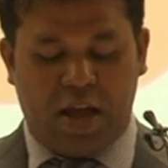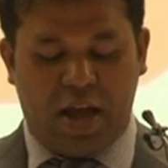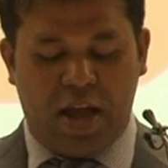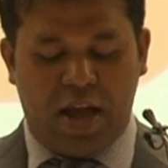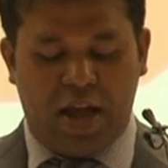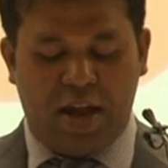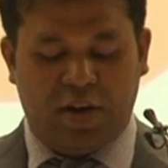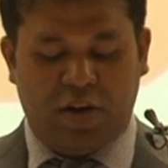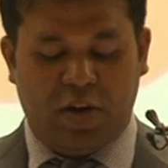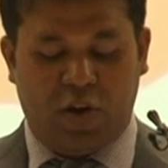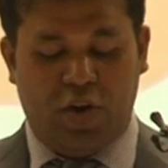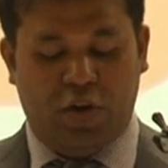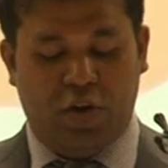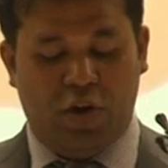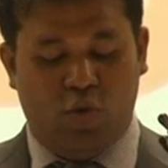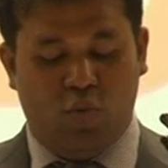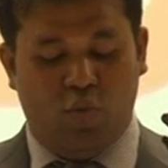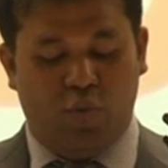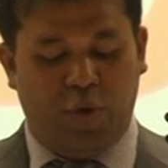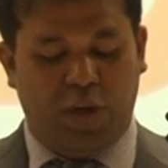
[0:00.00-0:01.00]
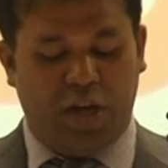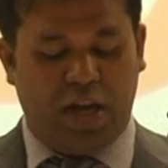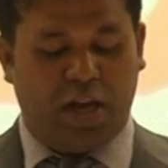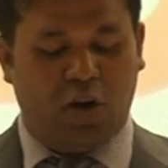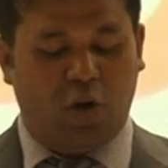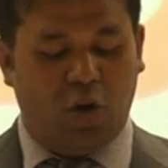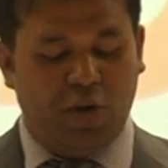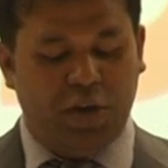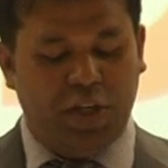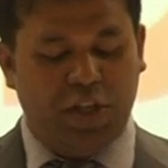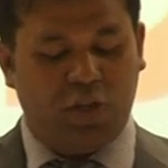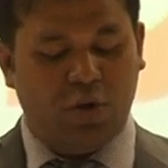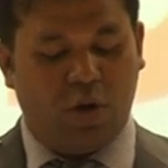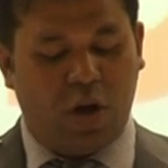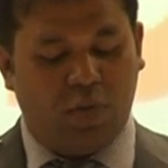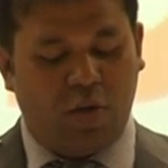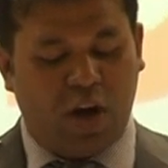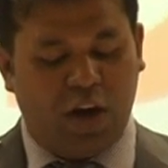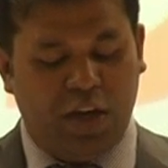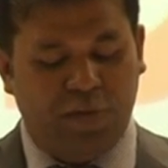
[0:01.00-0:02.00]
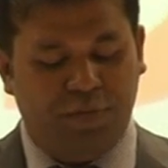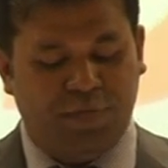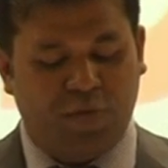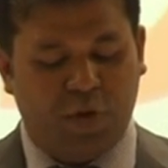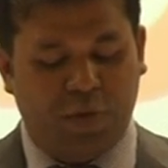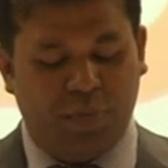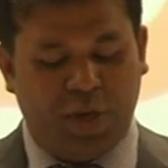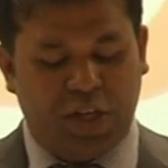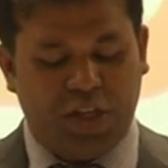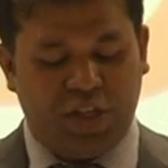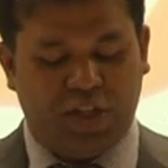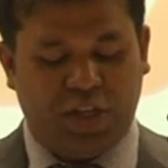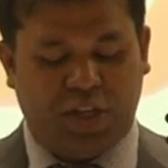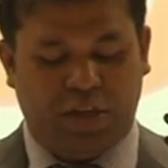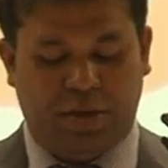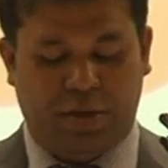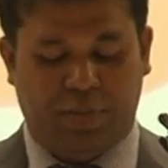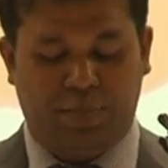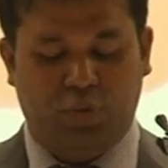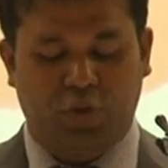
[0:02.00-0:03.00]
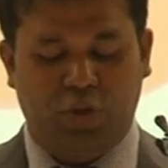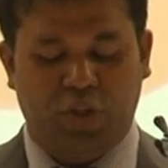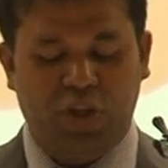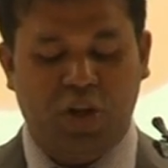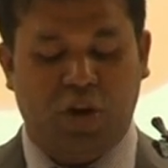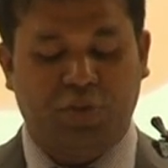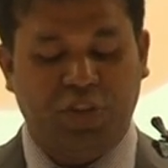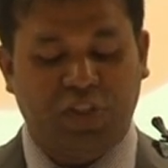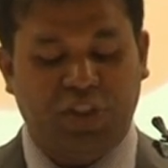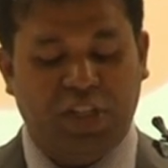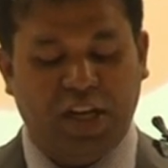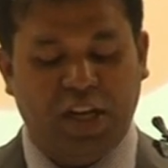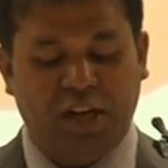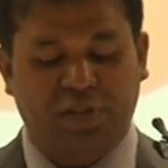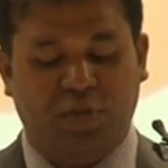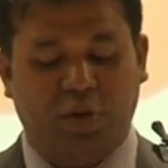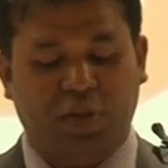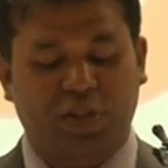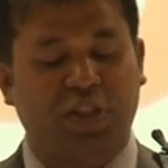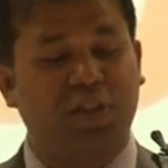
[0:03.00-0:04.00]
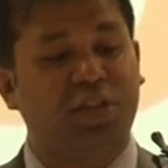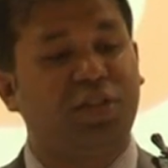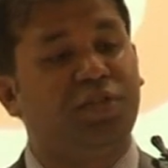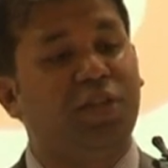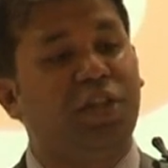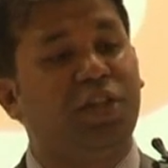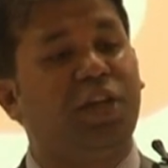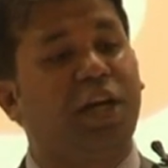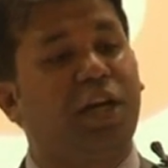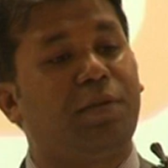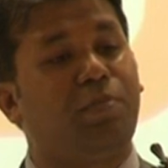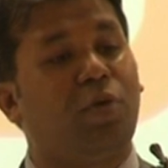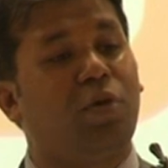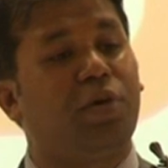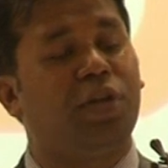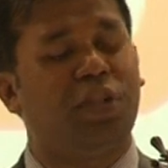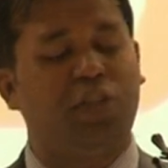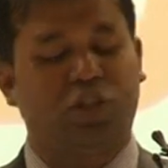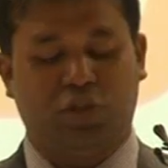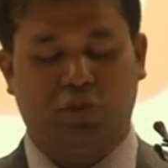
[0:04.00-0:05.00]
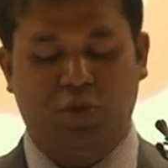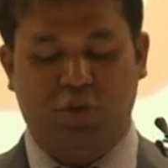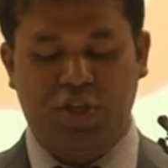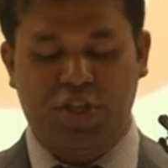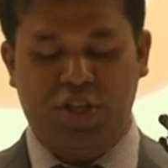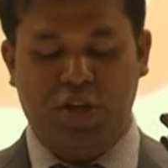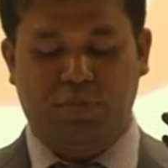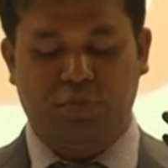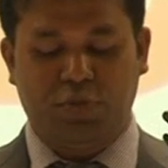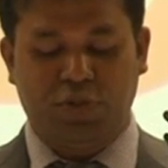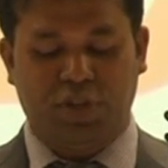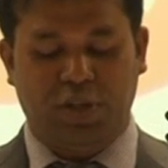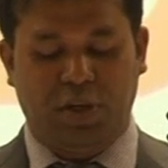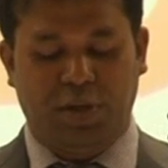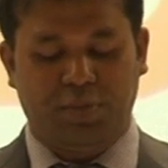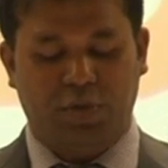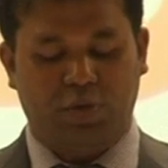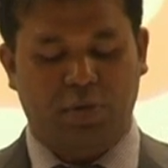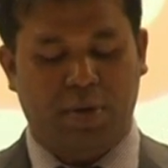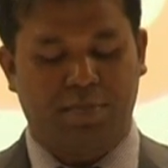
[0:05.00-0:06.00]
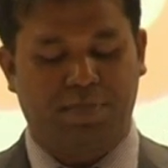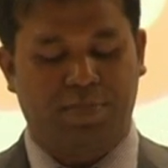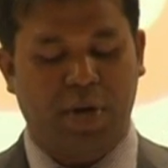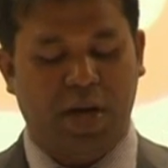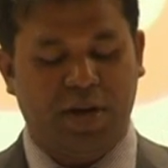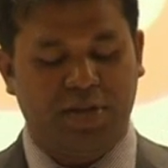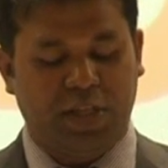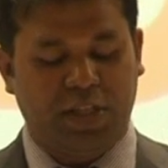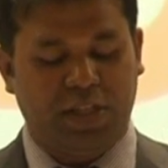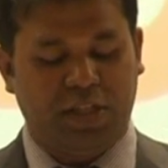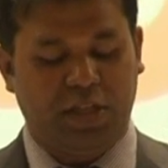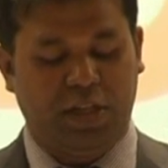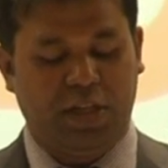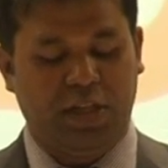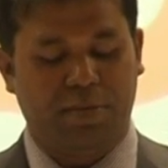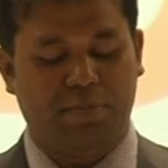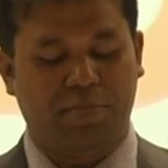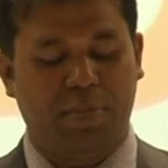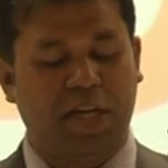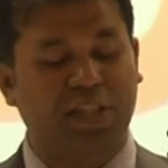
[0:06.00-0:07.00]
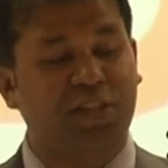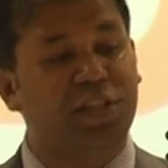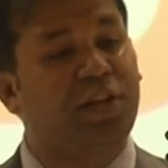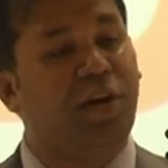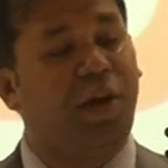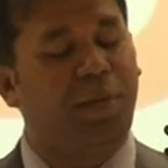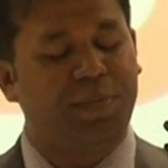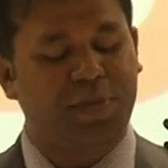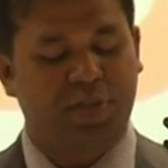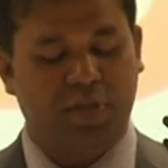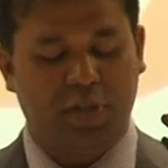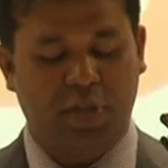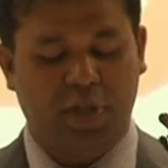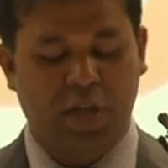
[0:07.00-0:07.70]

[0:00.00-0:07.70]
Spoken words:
and we, according to our information, Butidong jail, 43 dead bodies, Rohingya Muslims were buried in mass graves